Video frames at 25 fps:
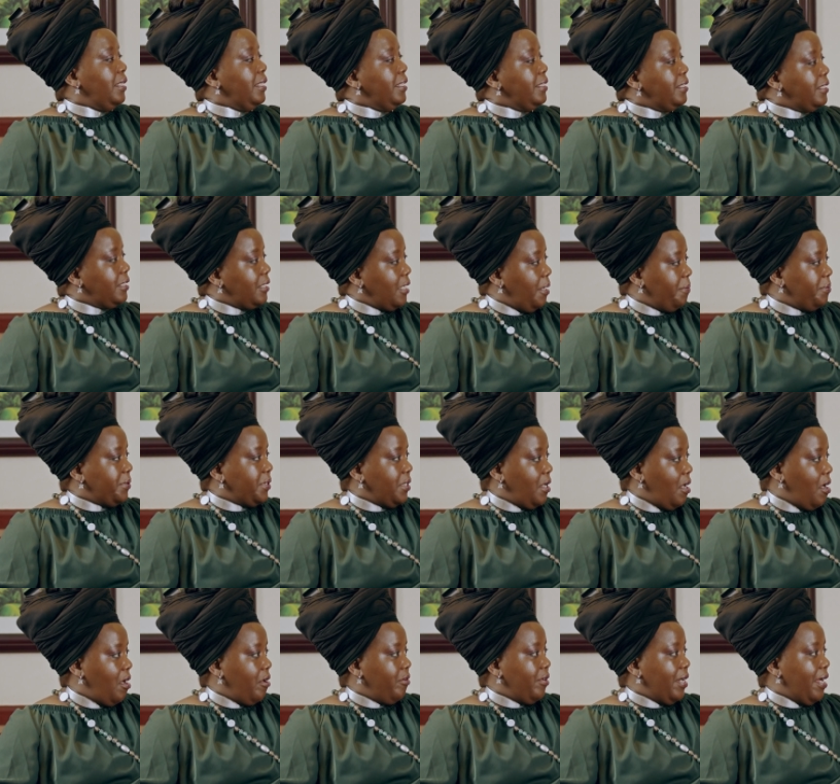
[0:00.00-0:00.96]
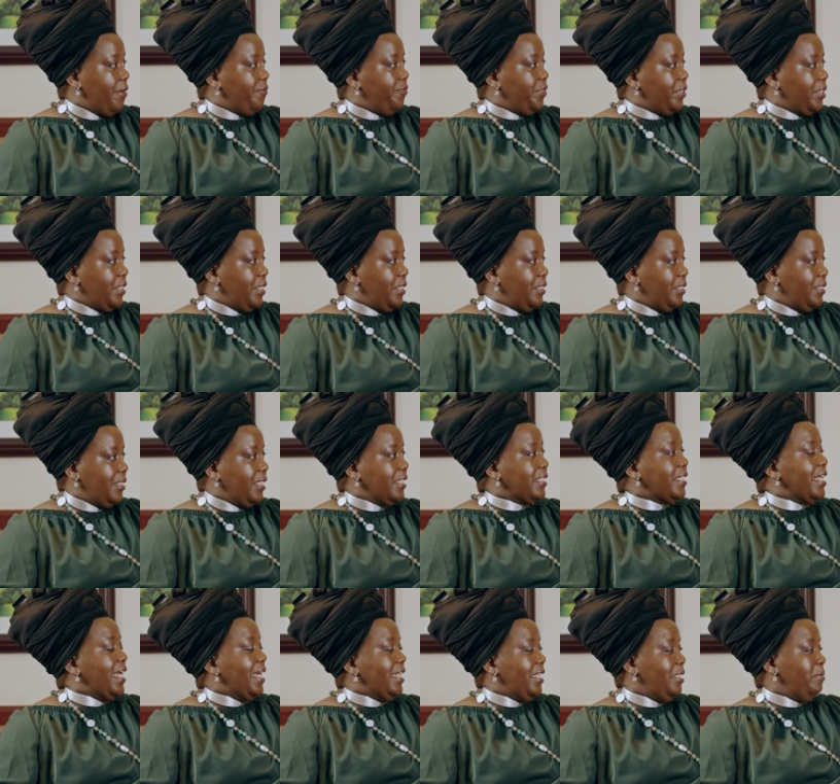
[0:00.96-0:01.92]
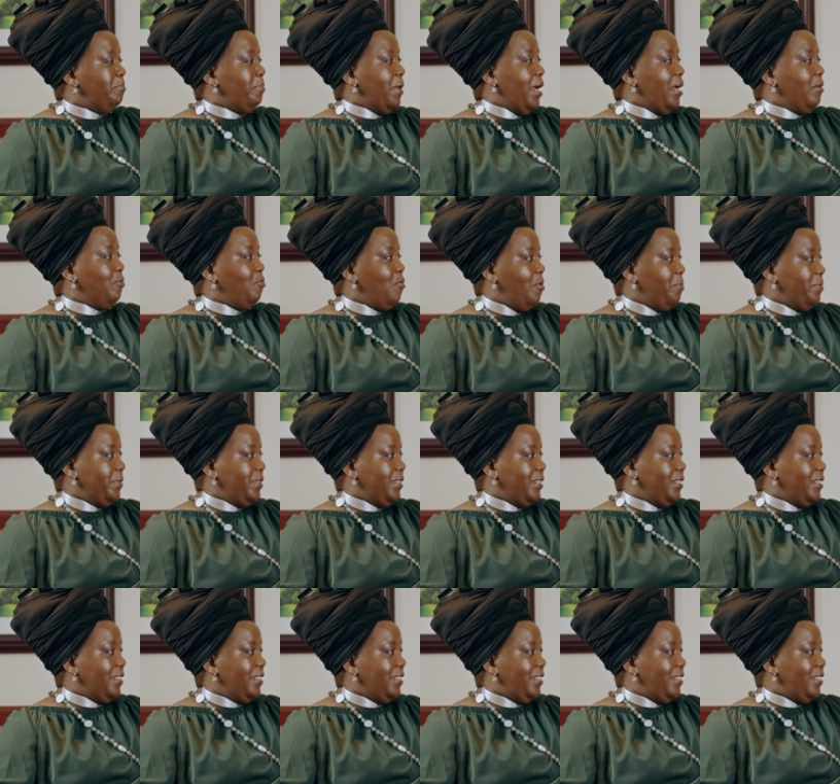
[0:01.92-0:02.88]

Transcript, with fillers: in sub-Saharan Africa that's headed by a woman."